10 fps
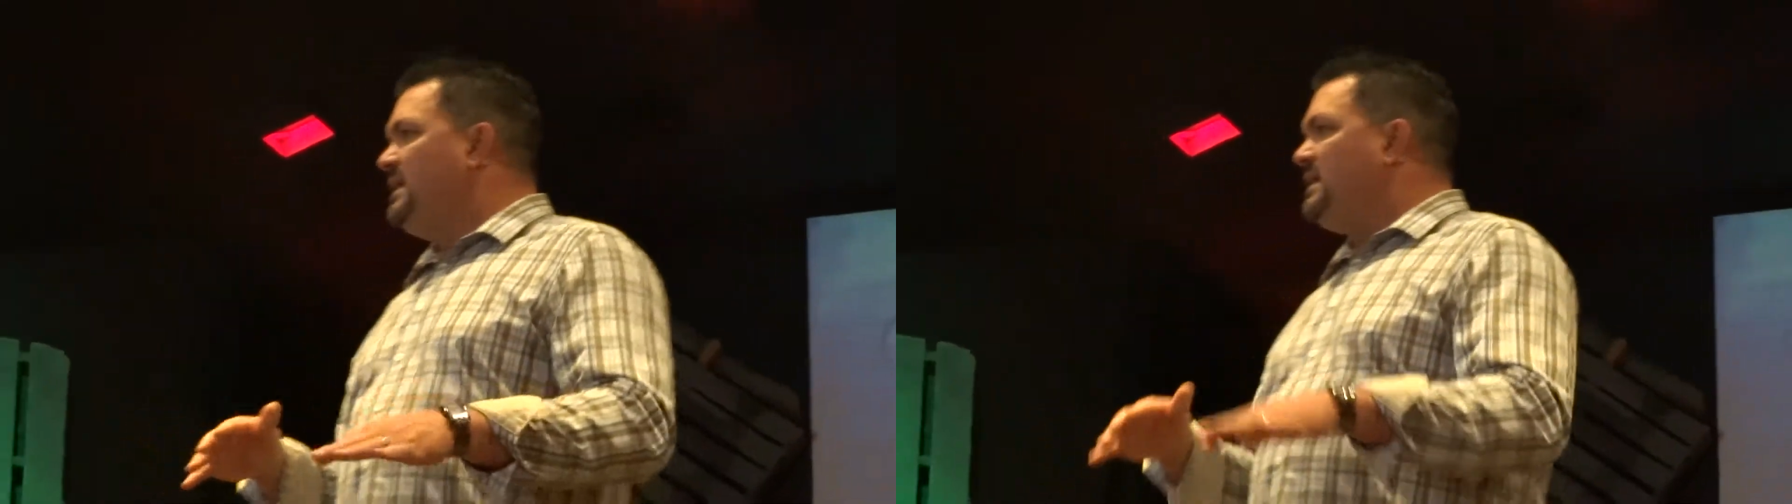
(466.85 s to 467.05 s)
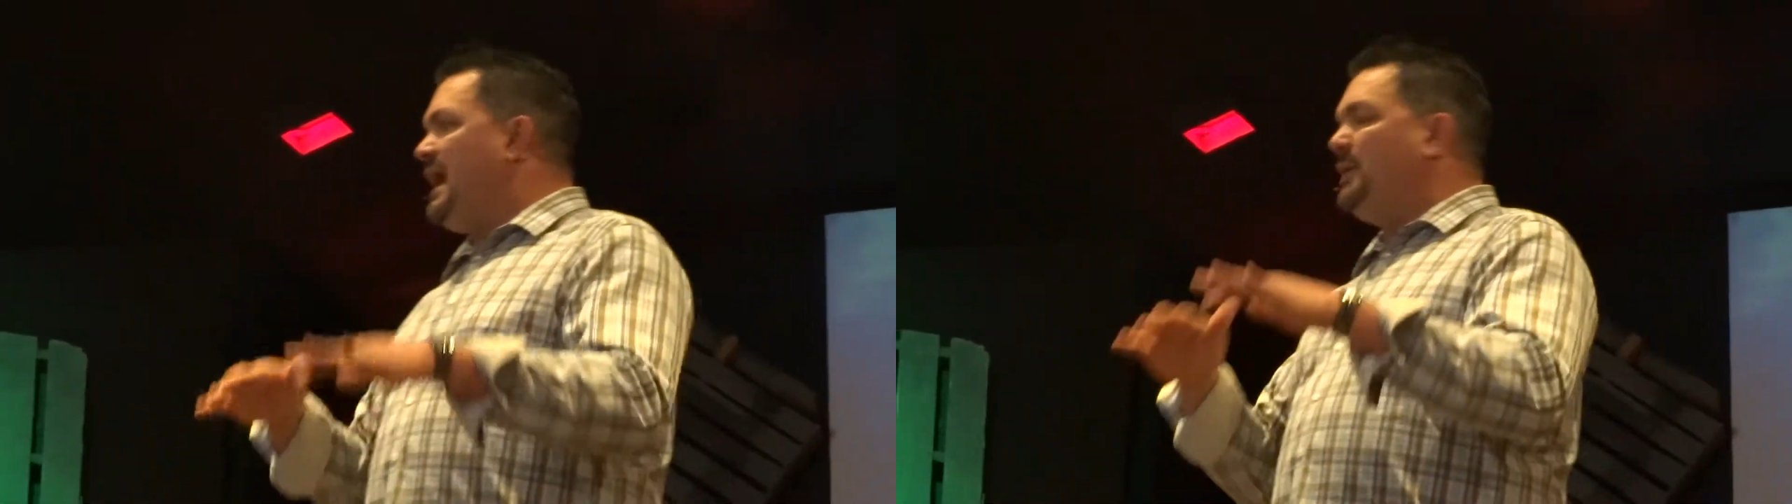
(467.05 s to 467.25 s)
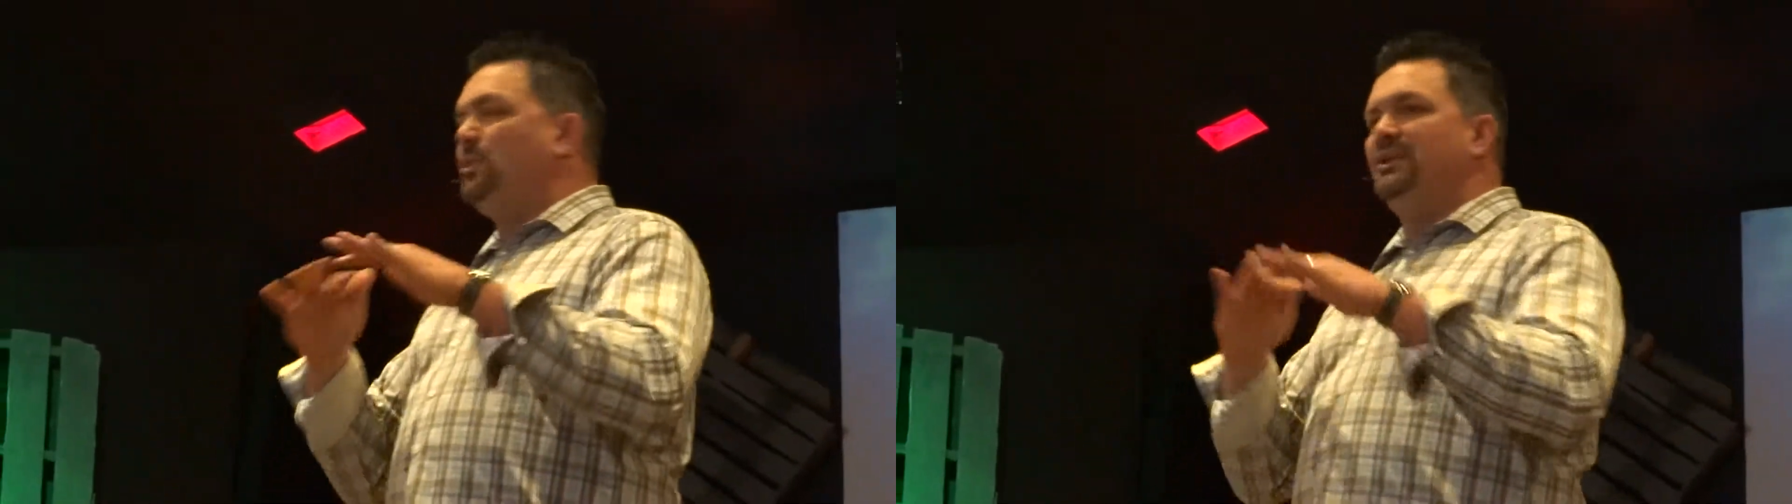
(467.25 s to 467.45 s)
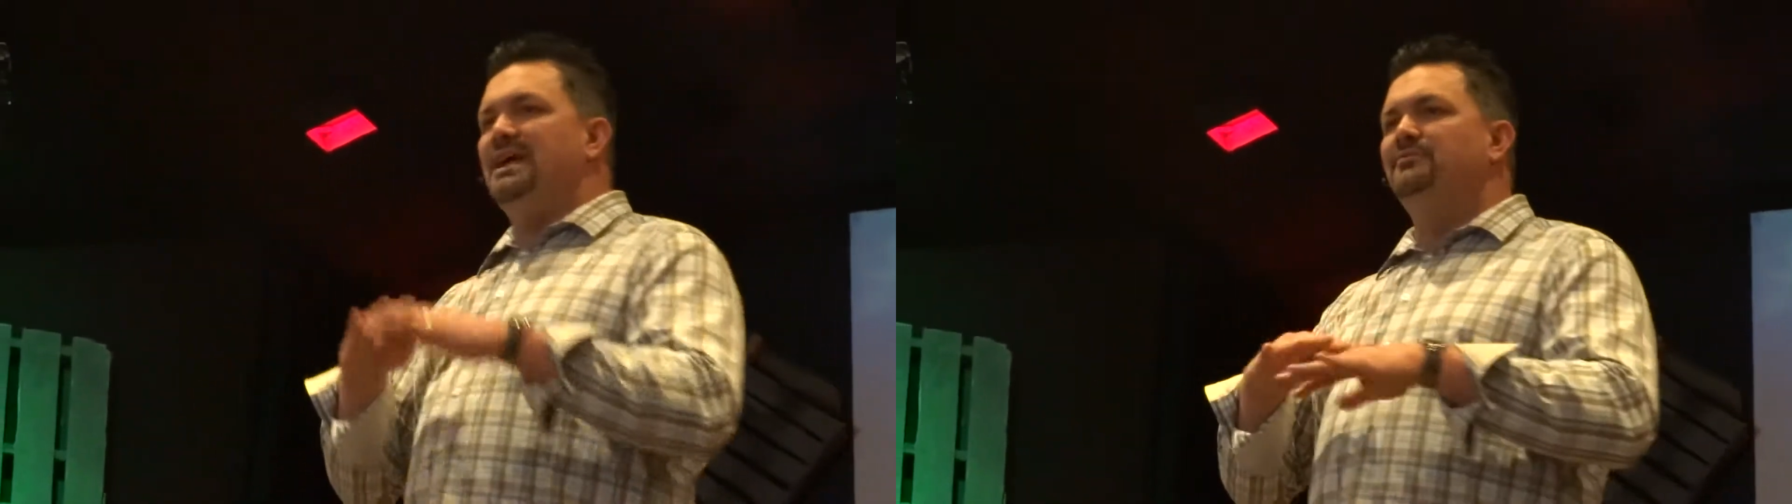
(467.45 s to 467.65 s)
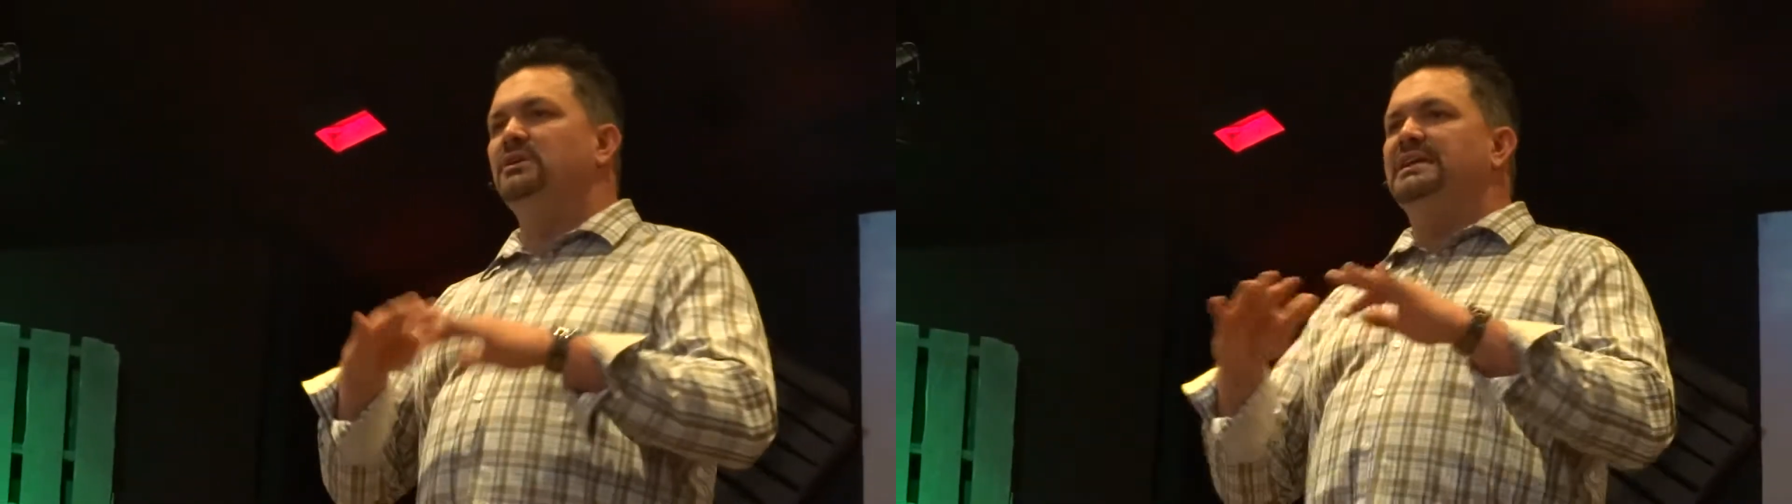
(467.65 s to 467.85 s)
God will
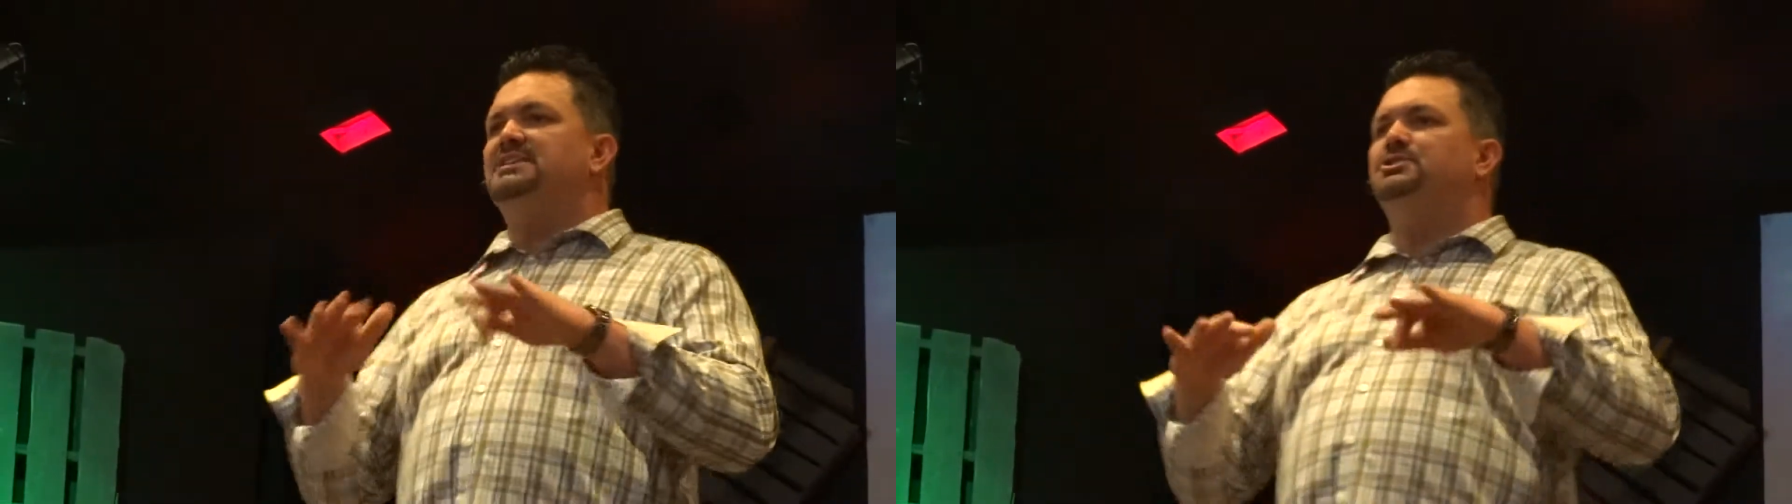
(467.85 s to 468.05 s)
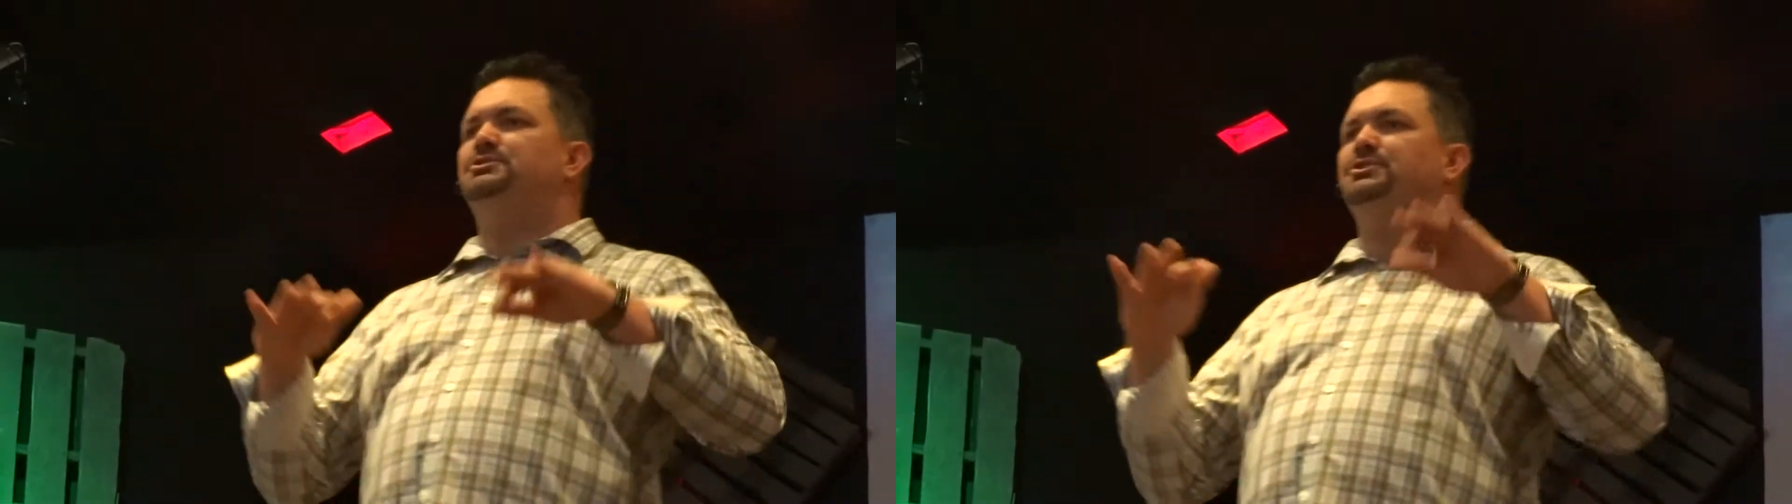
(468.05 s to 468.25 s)
never lead you